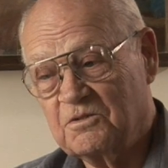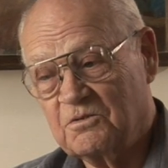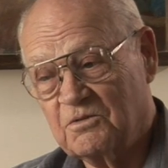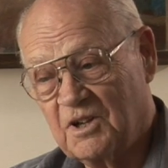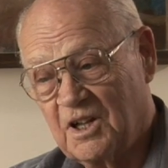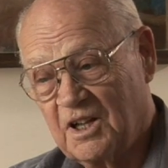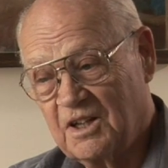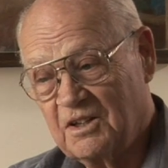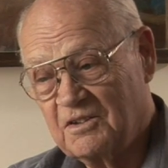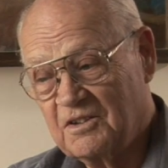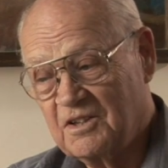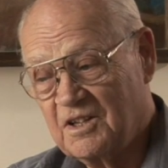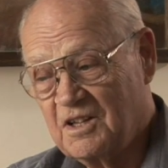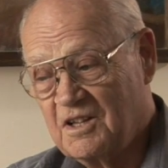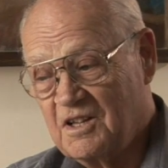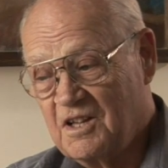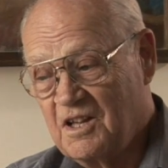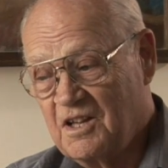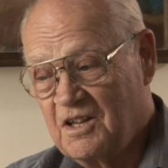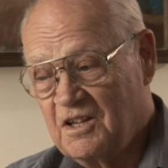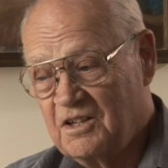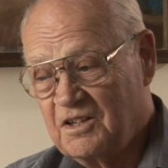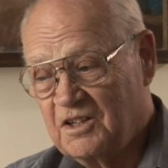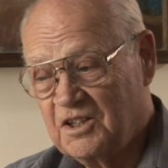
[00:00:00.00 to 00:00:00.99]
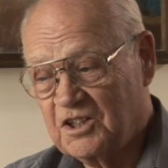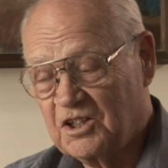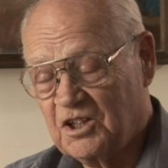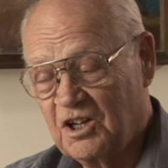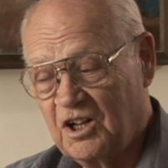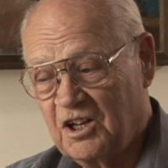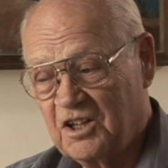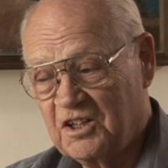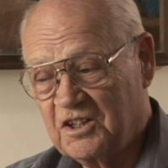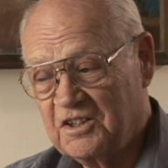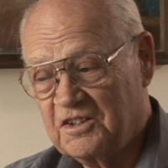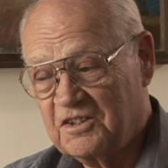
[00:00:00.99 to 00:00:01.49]
Well, he
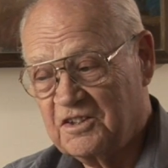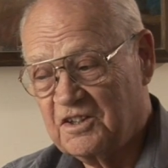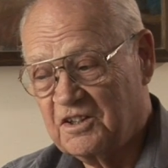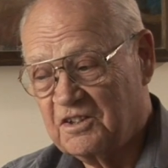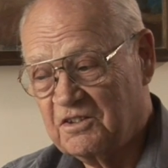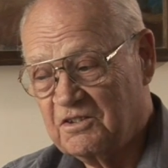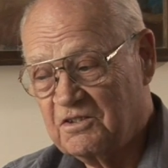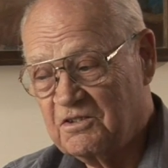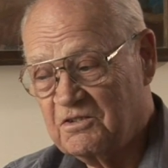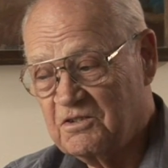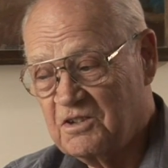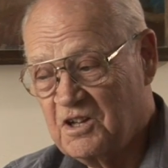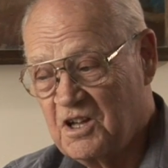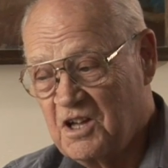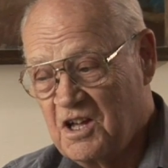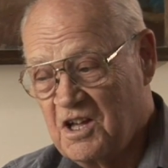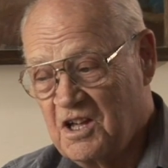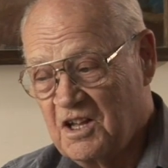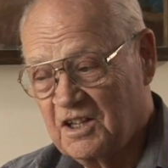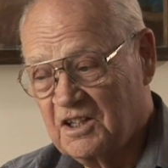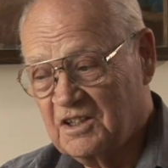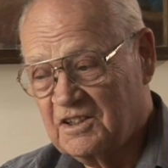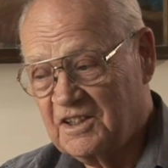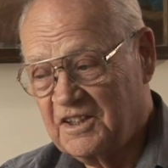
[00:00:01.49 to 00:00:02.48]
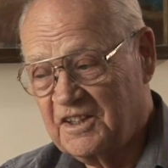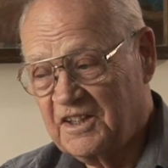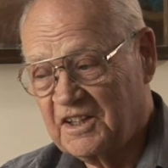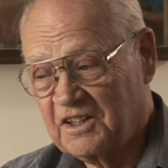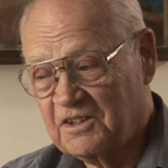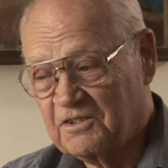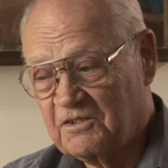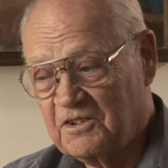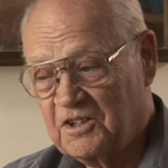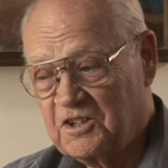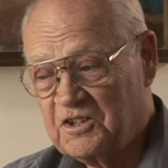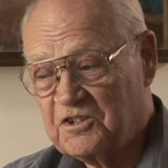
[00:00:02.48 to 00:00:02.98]
called in their
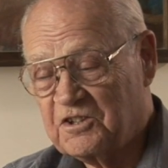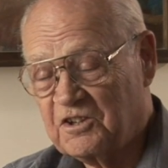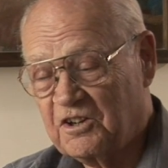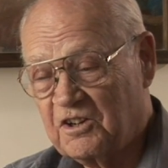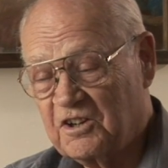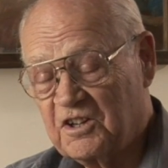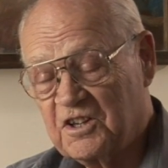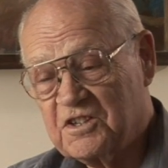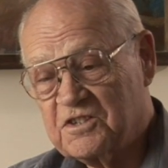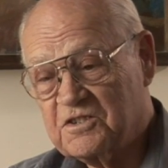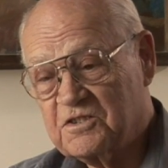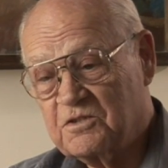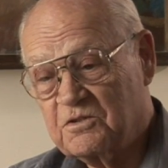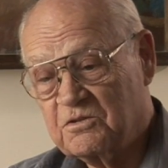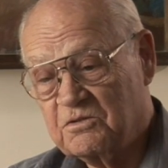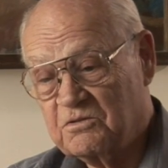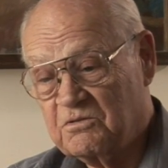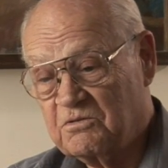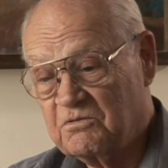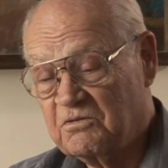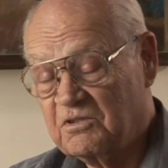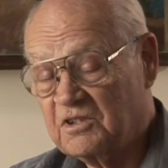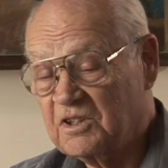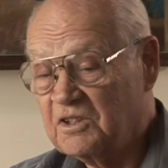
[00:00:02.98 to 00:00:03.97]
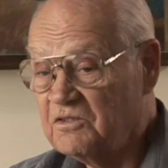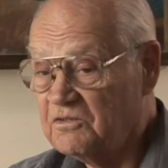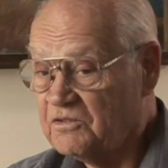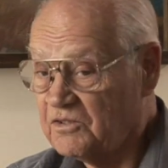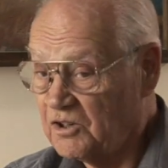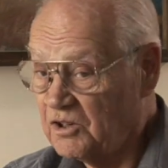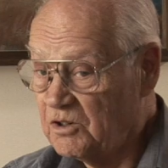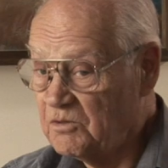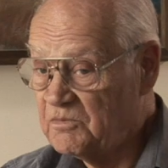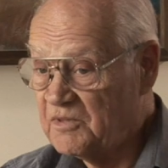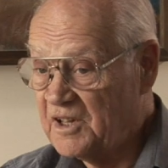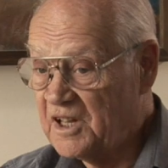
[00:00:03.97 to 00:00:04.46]
clinic internist who
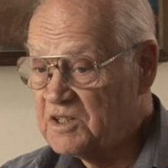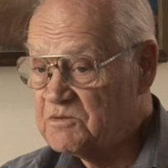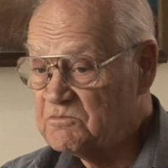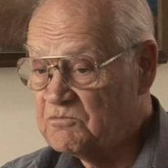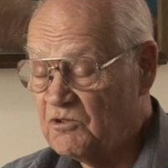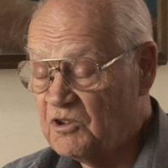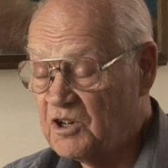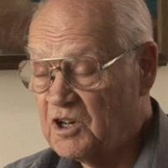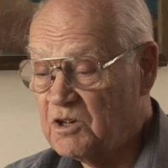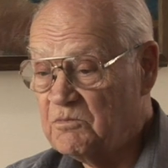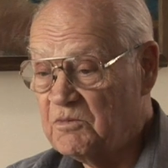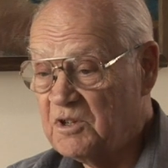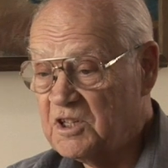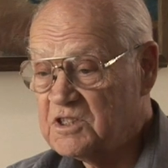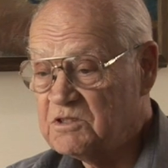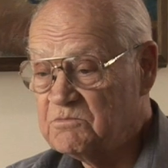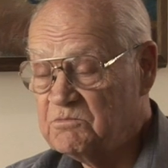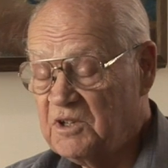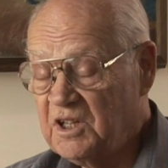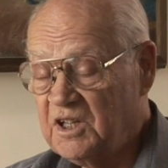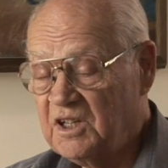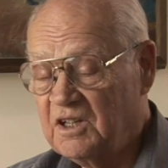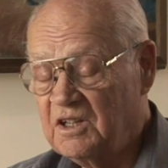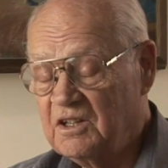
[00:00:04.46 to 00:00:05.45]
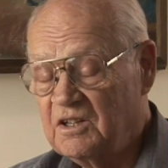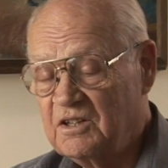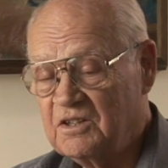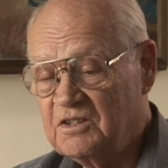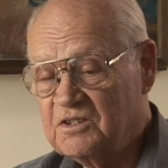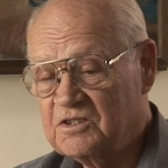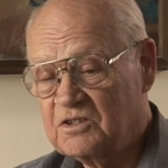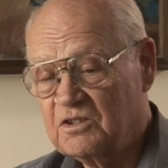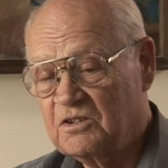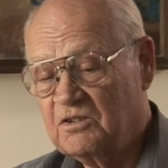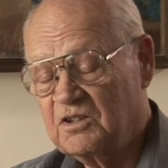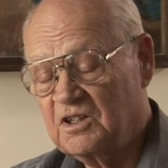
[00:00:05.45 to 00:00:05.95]
confirmed that's what it must be.
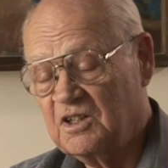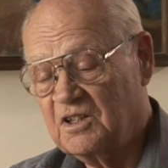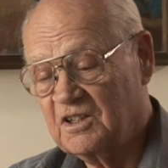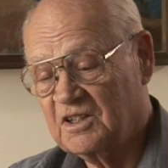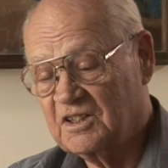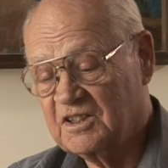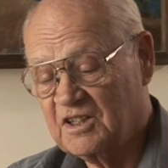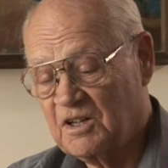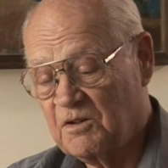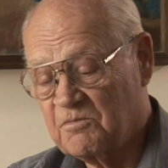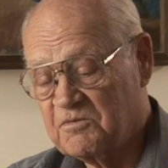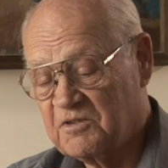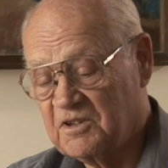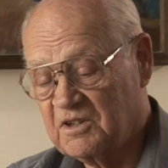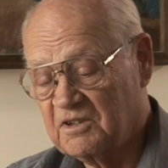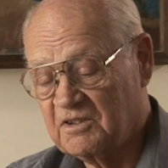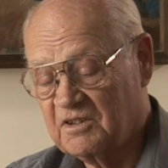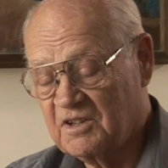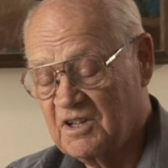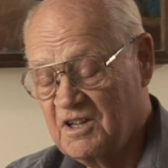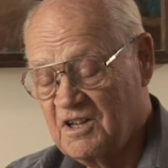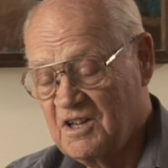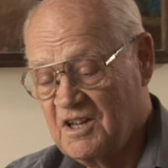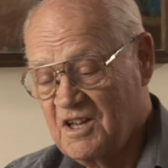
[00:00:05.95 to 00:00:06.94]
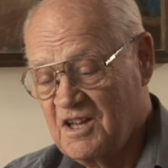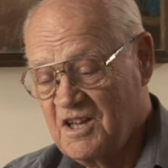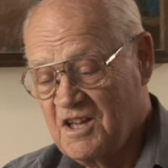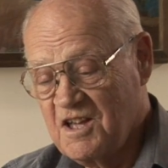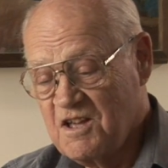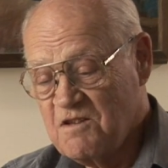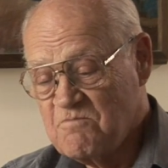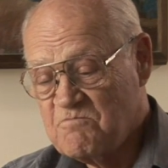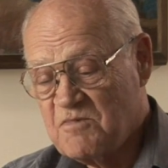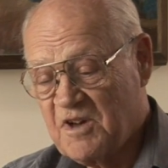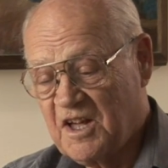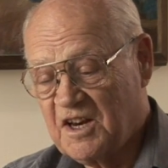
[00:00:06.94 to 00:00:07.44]
So he looked up the
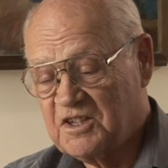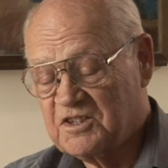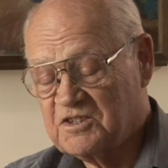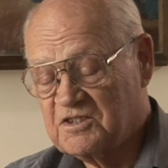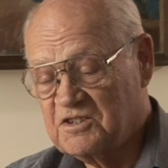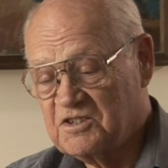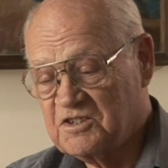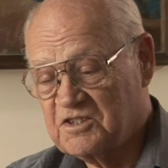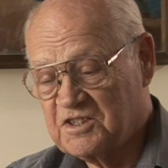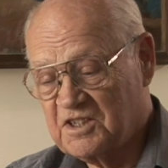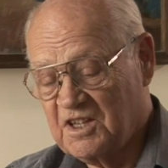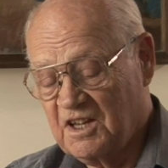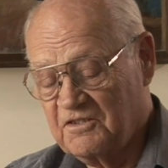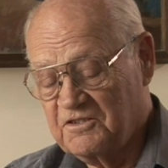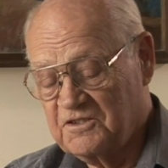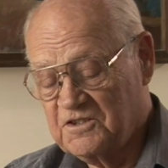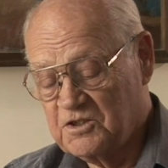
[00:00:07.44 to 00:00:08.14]
medicine and stuff.